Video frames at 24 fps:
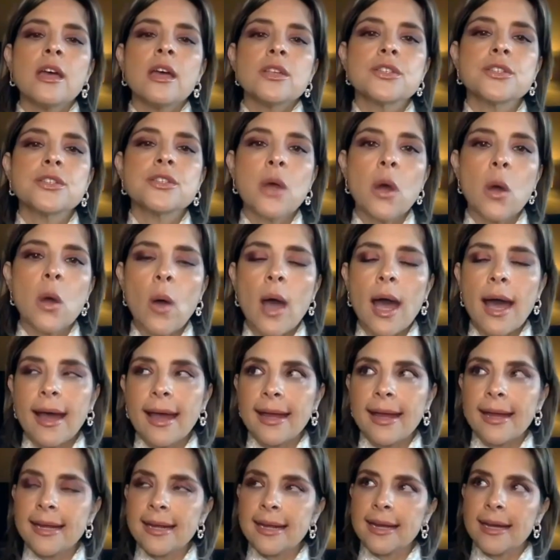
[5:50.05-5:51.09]
So
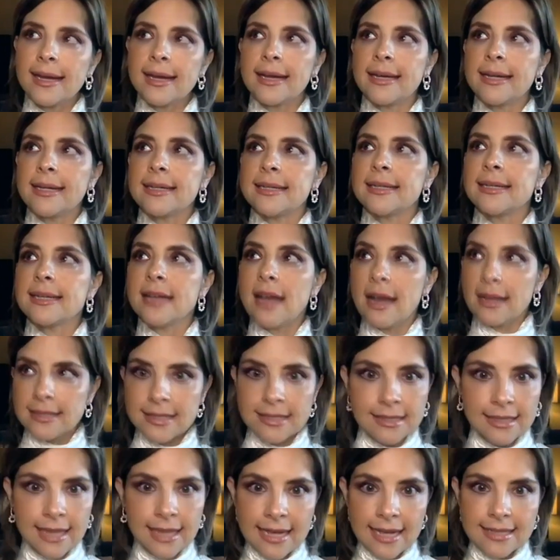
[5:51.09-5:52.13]
I got
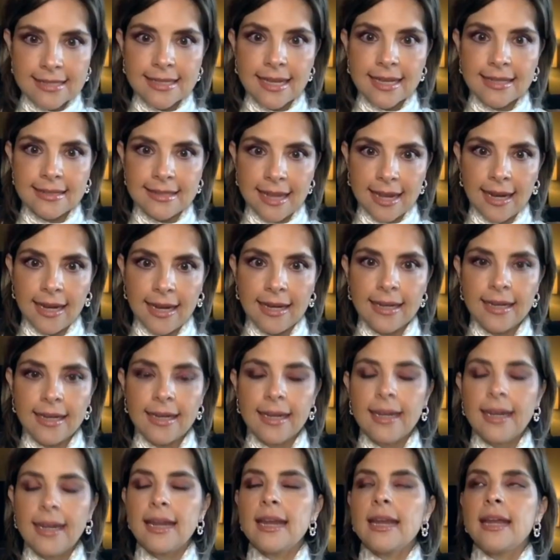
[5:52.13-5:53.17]
to class that day
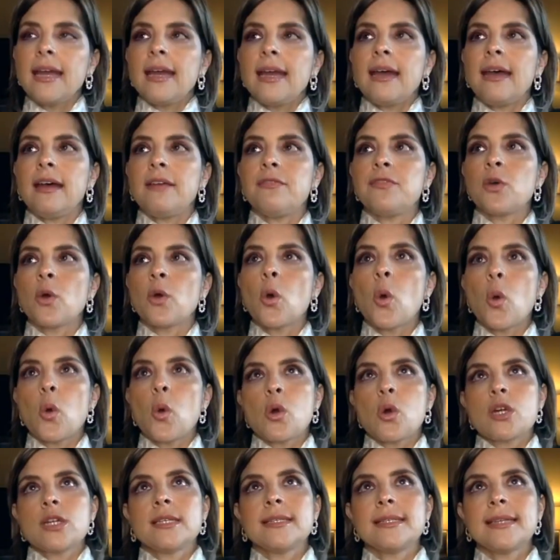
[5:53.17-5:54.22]
of the
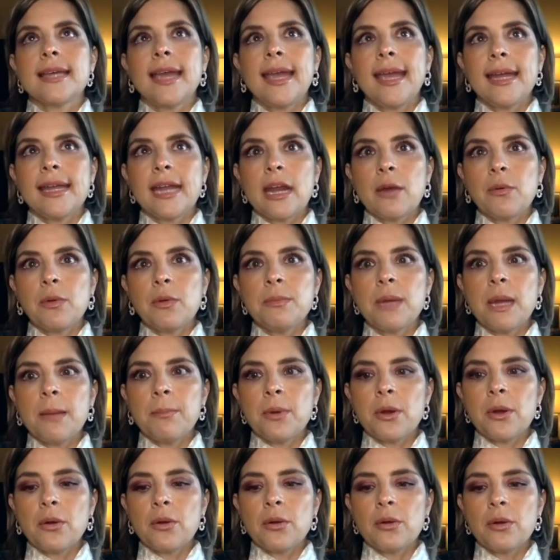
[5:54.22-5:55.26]
course, and I
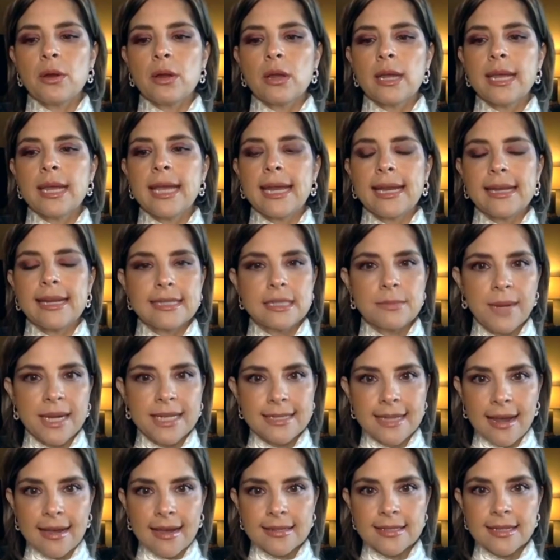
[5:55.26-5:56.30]
remember getting to my
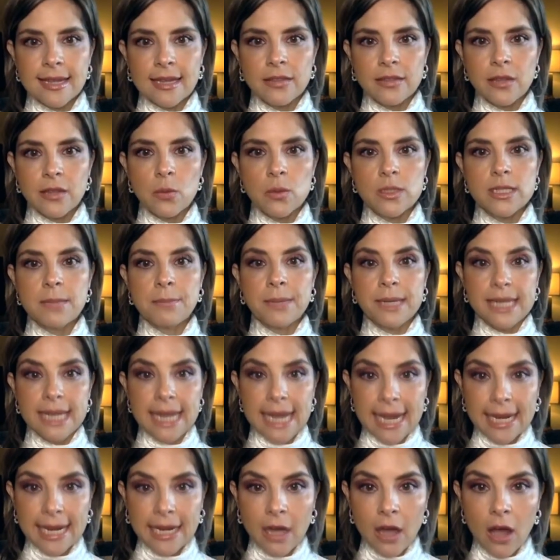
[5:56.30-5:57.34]
desk, and there was a
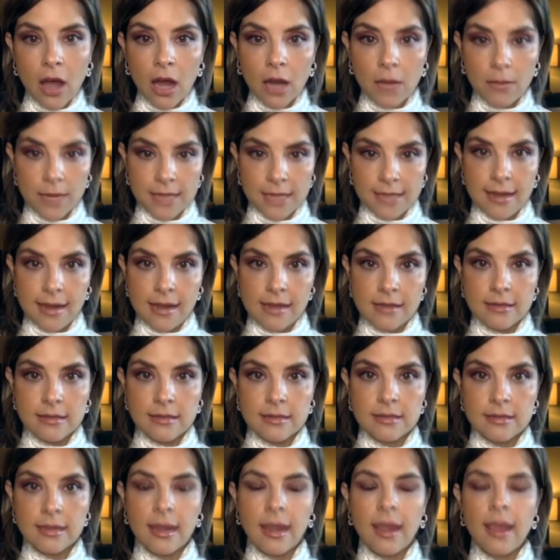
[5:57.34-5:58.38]
banana on my
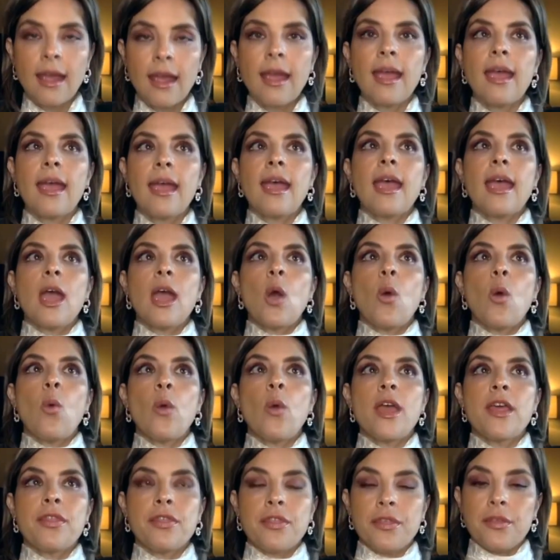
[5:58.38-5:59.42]
desk
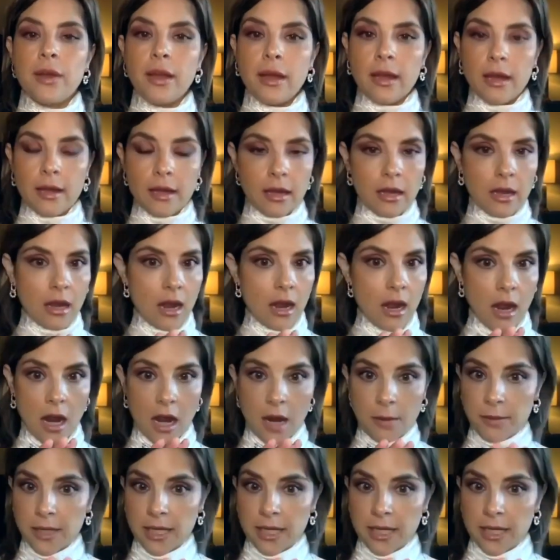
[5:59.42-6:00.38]
with, I